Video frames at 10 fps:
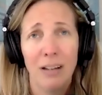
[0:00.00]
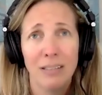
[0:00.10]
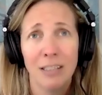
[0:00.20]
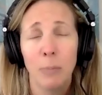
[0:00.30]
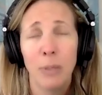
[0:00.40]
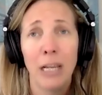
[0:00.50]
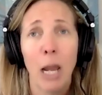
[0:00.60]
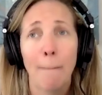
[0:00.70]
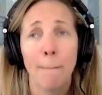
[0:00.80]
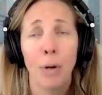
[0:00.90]
to
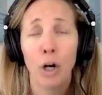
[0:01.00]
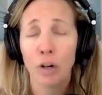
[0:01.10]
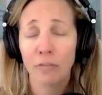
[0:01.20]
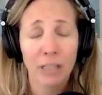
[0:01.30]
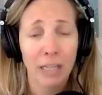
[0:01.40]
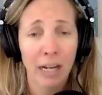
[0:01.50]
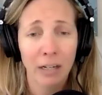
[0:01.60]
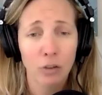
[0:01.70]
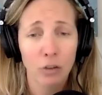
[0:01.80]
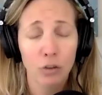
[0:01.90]
be perfectly
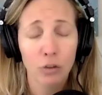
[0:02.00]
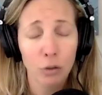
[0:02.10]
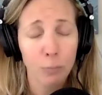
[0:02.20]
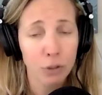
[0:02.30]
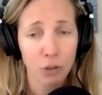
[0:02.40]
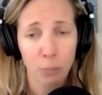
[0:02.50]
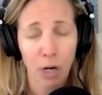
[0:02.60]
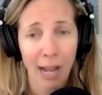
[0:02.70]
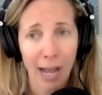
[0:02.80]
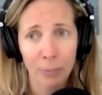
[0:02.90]
honest, are super,
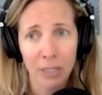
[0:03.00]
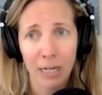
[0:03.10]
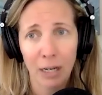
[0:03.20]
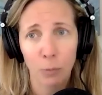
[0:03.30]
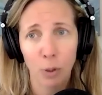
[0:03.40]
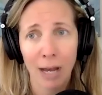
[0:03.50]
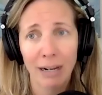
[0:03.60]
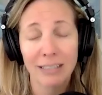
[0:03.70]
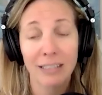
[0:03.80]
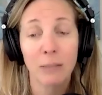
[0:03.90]
super happy to help you out,
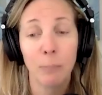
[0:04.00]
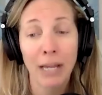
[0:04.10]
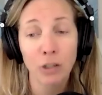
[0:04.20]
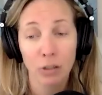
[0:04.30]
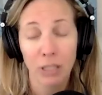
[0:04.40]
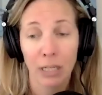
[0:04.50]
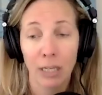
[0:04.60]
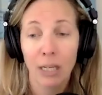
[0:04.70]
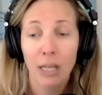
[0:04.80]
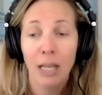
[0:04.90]

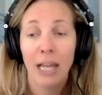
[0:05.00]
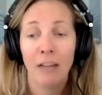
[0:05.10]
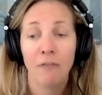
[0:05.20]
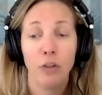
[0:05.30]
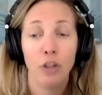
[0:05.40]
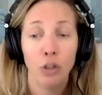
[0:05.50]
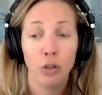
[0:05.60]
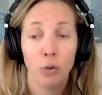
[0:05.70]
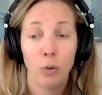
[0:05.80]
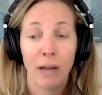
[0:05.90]
especially if
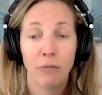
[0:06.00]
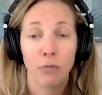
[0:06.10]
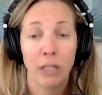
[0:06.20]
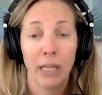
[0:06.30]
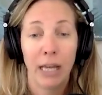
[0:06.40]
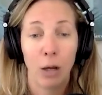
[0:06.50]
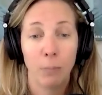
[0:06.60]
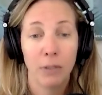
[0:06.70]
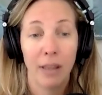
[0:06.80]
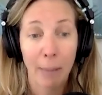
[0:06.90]
you have really
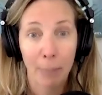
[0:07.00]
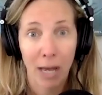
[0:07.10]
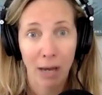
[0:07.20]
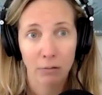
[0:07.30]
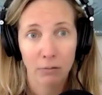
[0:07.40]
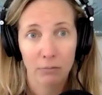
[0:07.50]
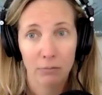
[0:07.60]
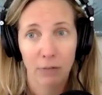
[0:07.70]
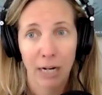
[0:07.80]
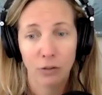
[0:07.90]
helped them out,
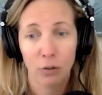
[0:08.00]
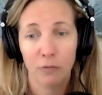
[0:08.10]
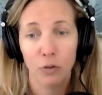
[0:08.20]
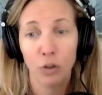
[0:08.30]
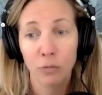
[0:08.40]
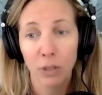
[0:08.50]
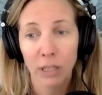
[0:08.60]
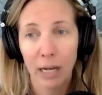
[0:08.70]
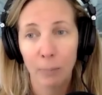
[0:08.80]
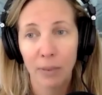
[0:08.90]
right? So if you've
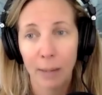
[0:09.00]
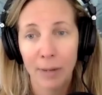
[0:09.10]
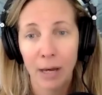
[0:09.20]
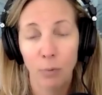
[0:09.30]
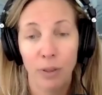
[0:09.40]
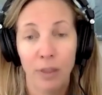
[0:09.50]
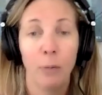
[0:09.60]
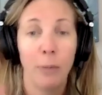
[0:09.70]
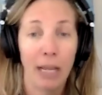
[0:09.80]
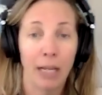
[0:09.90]
really helped them out with their
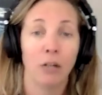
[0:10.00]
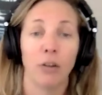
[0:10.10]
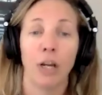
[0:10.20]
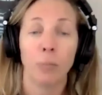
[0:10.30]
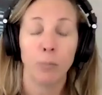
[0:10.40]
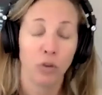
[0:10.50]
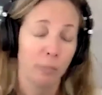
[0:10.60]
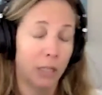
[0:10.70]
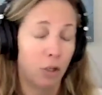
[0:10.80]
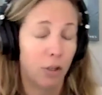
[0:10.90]
pain or their
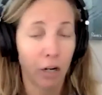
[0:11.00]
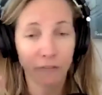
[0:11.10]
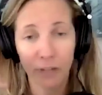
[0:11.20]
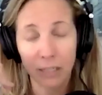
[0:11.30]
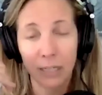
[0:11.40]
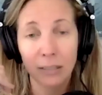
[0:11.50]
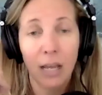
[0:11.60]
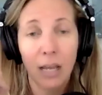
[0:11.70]
movement or their fitness,